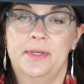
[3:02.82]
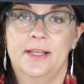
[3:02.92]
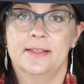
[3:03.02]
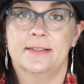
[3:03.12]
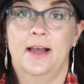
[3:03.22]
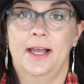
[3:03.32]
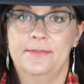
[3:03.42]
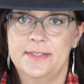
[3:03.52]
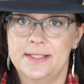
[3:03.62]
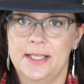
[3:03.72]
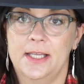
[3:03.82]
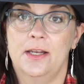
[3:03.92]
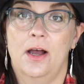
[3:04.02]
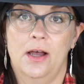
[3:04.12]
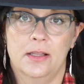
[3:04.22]
because I've
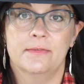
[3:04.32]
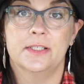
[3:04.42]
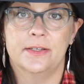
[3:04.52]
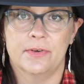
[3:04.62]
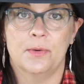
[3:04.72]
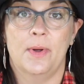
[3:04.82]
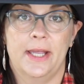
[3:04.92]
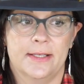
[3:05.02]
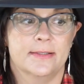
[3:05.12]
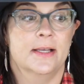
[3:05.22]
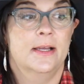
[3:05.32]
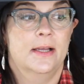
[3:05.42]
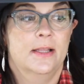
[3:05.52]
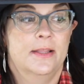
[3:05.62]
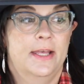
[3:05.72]
seen all of the different ways
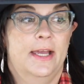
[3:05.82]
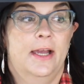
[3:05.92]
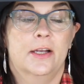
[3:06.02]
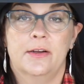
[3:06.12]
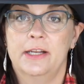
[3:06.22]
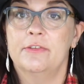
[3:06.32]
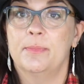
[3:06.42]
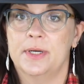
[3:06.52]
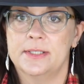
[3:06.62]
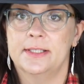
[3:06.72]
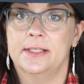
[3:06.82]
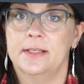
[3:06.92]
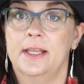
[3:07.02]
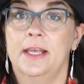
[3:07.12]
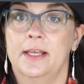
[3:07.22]
that a creative
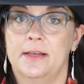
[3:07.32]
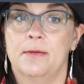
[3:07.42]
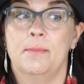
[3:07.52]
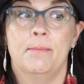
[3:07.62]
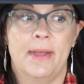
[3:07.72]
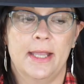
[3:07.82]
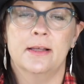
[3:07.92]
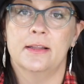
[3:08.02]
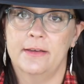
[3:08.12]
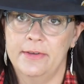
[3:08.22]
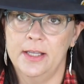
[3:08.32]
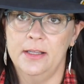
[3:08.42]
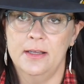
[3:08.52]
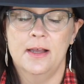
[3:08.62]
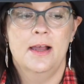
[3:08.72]
person can make a
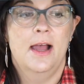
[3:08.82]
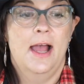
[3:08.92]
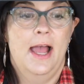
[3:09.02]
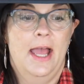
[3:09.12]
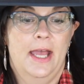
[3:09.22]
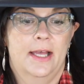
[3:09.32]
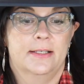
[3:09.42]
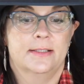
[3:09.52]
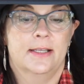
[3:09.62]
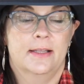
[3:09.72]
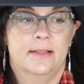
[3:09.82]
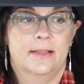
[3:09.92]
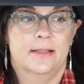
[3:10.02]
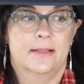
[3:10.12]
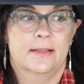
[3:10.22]
living, and
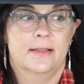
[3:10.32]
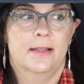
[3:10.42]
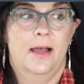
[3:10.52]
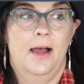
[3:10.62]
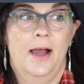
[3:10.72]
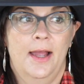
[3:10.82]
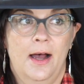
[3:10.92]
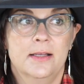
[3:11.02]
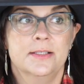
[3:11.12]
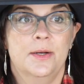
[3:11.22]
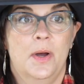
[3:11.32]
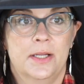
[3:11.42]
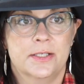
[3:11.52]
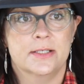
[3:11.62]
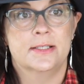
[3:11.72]
I also
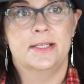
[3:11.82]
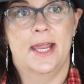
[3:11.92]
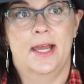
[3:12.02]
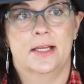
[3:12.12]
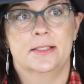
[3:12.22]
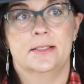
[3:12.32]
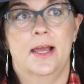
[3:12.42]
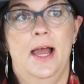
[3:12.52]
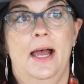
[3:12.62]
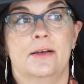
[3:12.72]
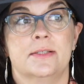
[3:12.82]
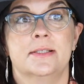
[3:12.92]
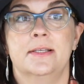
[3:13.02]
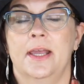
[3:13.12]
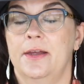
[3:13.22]
understand how
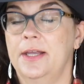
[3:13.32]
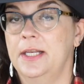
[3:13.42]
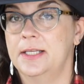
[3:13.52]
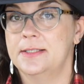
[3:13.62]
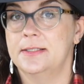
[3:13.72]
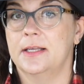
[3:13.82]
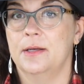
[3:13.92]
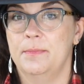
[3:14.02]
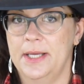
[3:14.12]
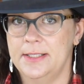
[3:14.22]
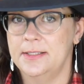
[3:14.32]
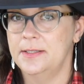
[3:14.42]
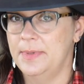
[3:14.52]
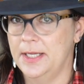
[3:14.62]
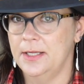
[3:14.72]
scary it is to commit
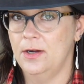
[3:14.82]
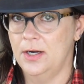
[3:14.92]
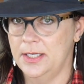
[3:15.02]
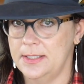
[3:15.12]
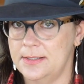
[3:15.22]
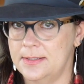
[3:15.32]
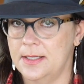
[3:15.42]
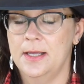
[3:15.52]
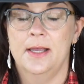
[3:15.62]
to being an artist.